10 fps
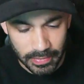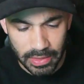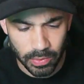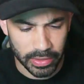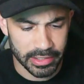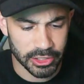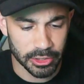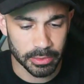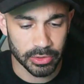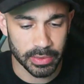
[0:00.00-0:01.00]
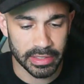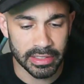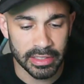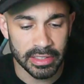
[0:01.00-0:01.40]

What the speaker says: we're going to shoot between